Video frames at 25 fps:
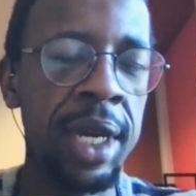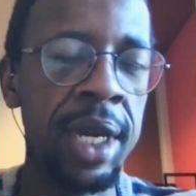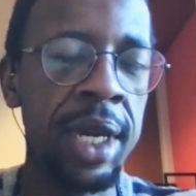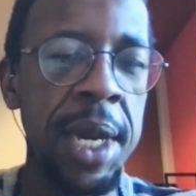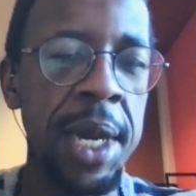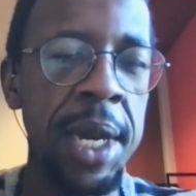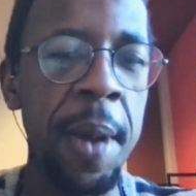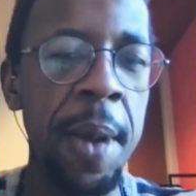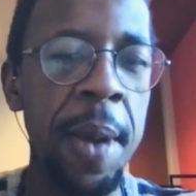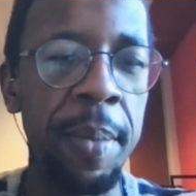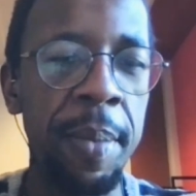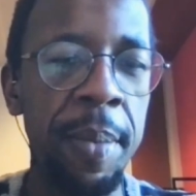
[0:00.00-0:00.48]

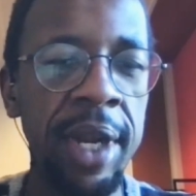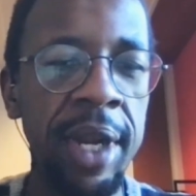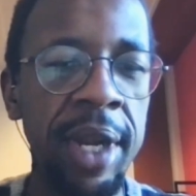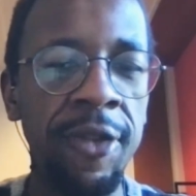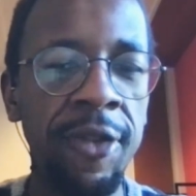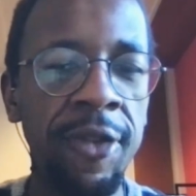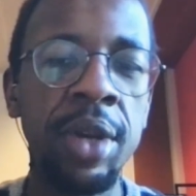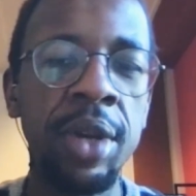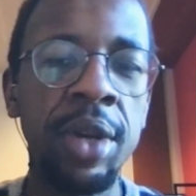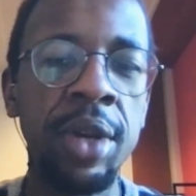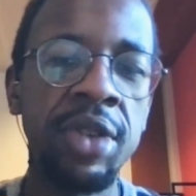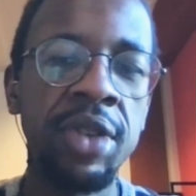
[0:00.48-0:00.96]
but if you want to
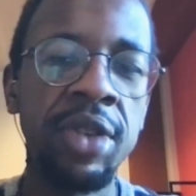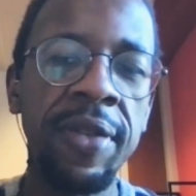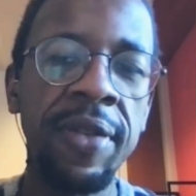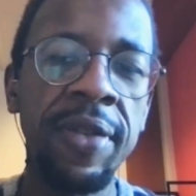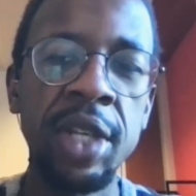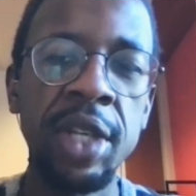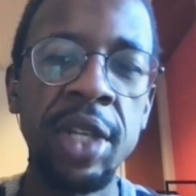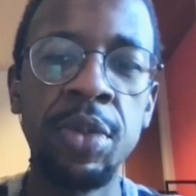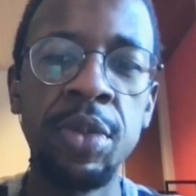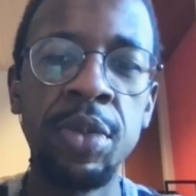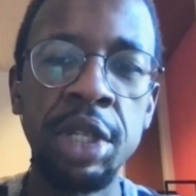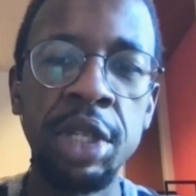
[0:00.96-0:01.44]
have a much more
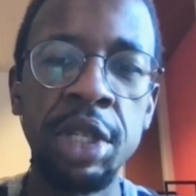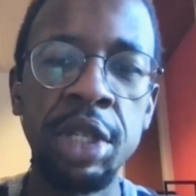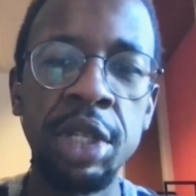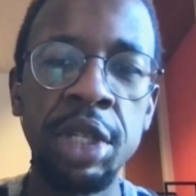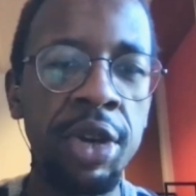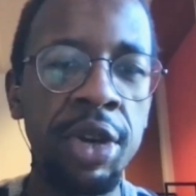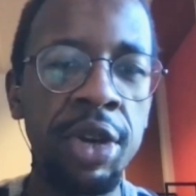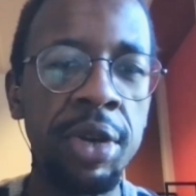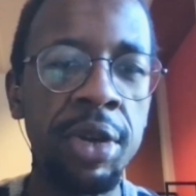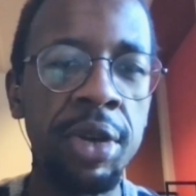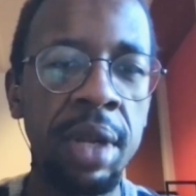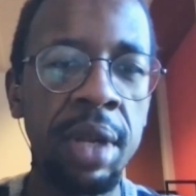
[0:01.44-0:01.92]

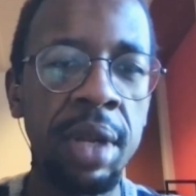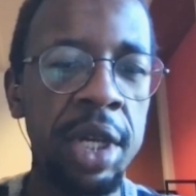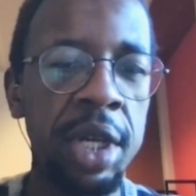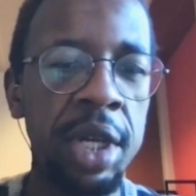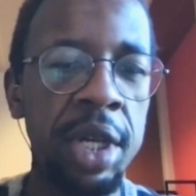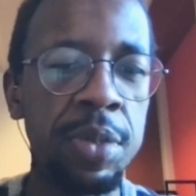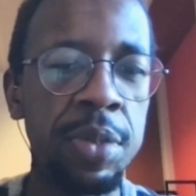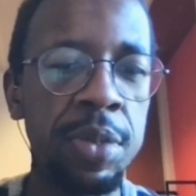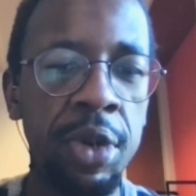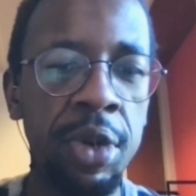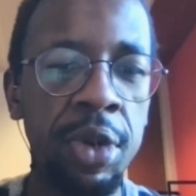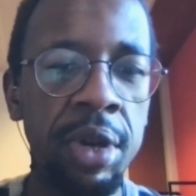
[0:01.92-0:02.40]
general, much
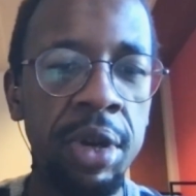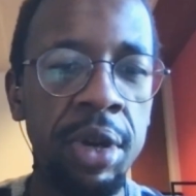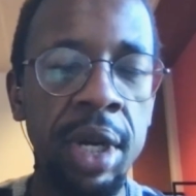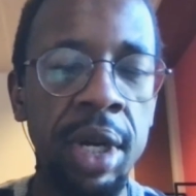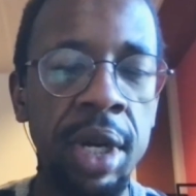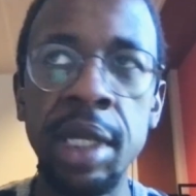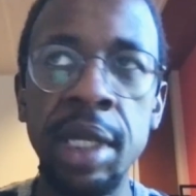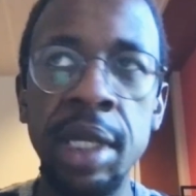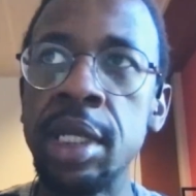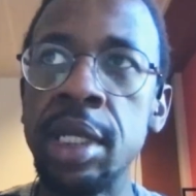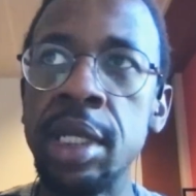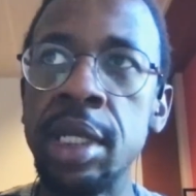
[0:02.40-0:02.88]
more, let's
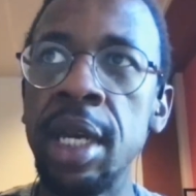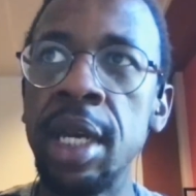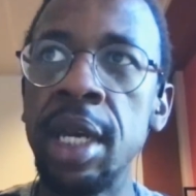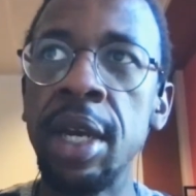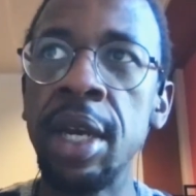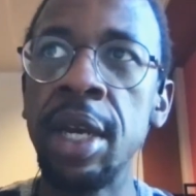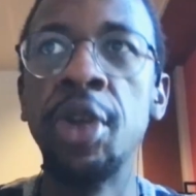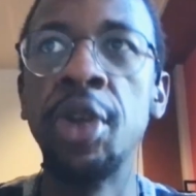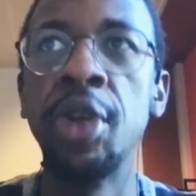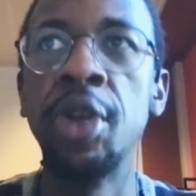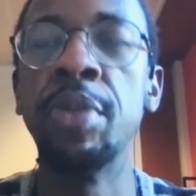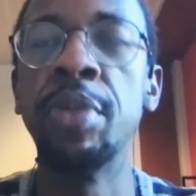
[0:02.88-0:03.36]
say,
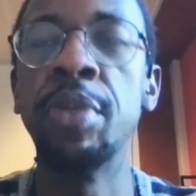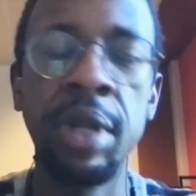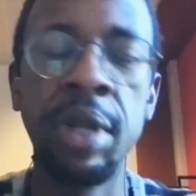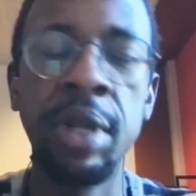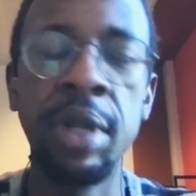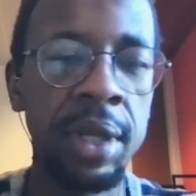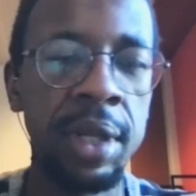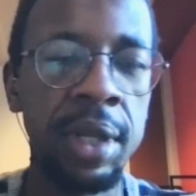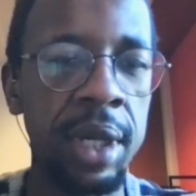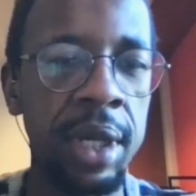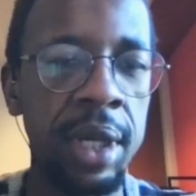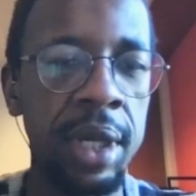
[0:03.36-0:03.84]
global
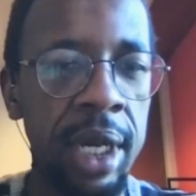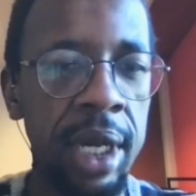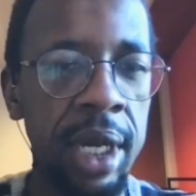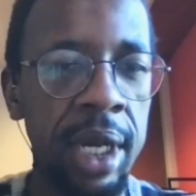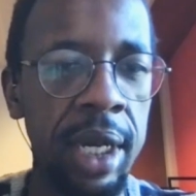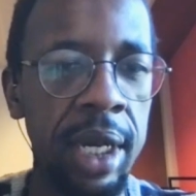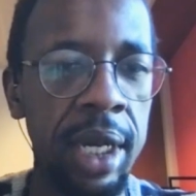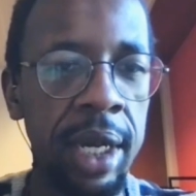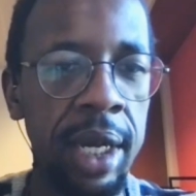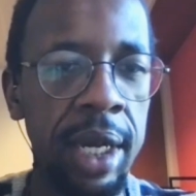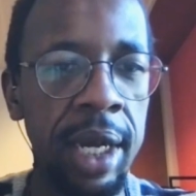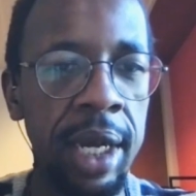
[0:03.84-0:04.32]

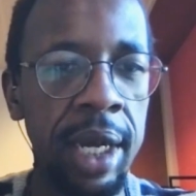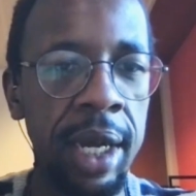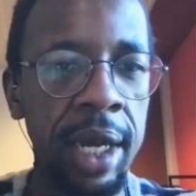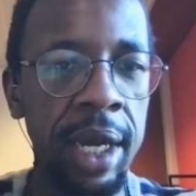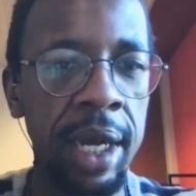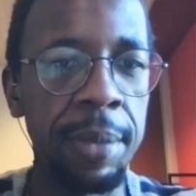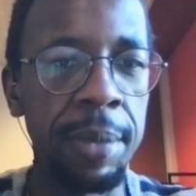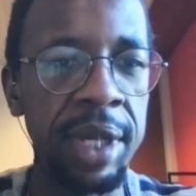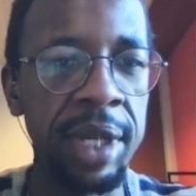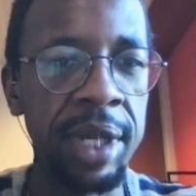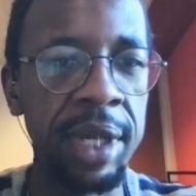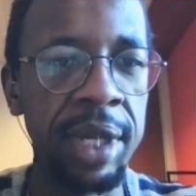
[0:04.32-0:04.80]

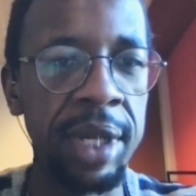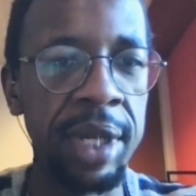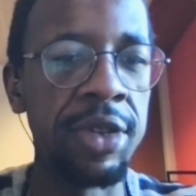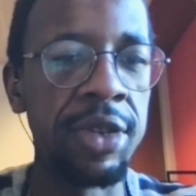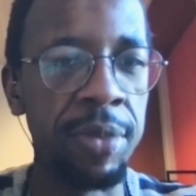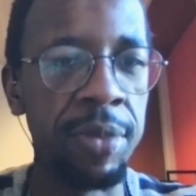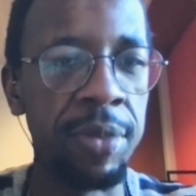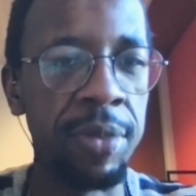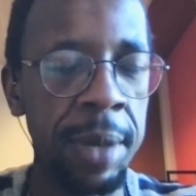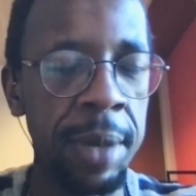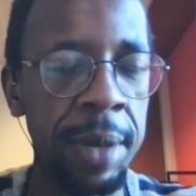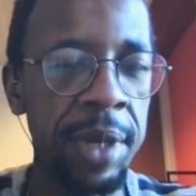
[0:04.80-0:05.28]
ability to
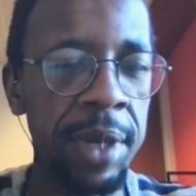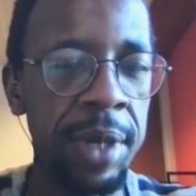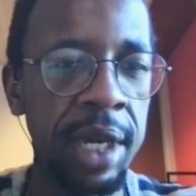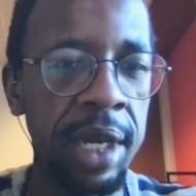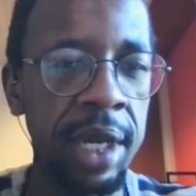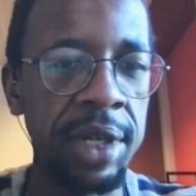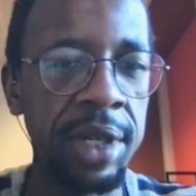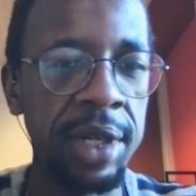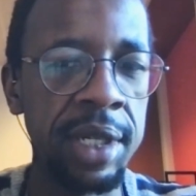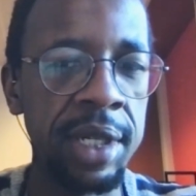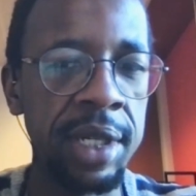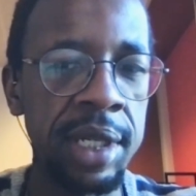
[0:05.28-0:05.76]
map
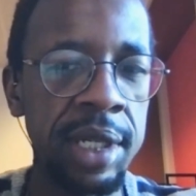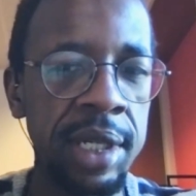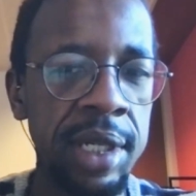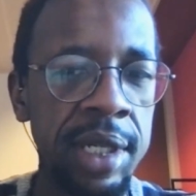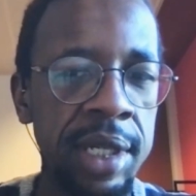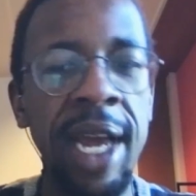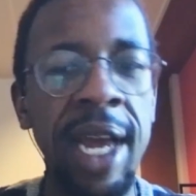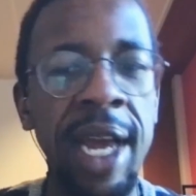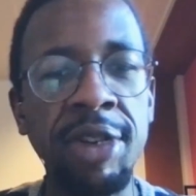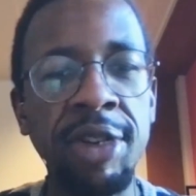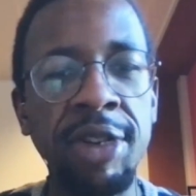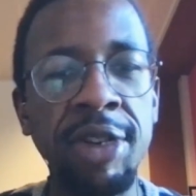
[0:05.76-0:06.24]
areas, then
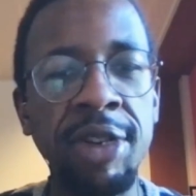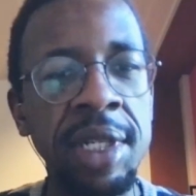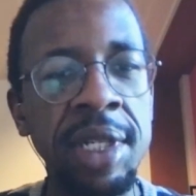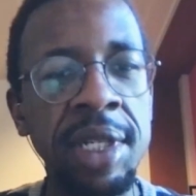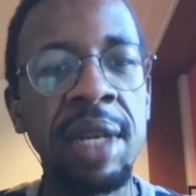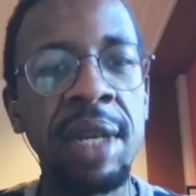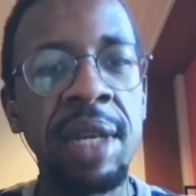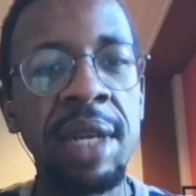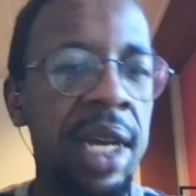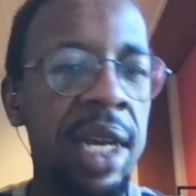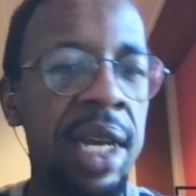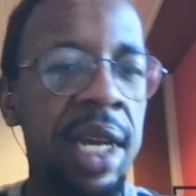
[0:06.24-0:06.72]
accuracy
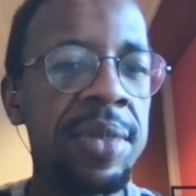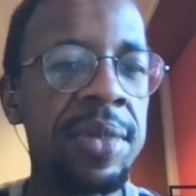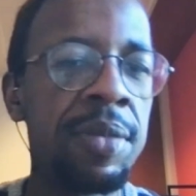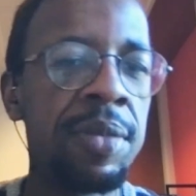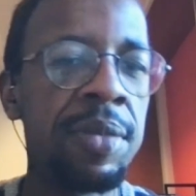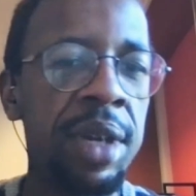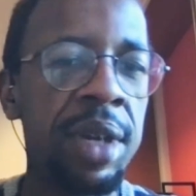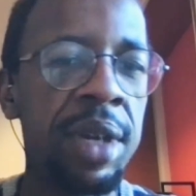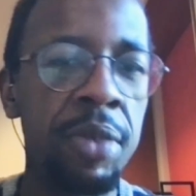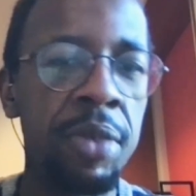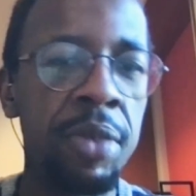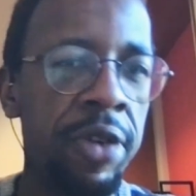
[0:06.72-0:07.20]
becomes a bit
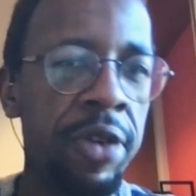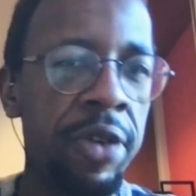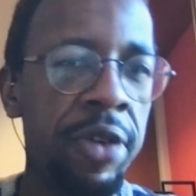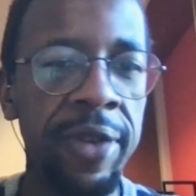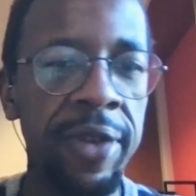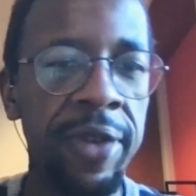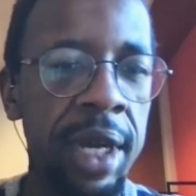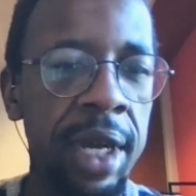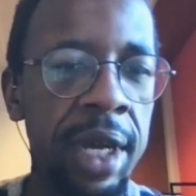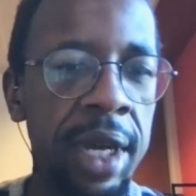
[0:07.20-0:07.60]
more of a,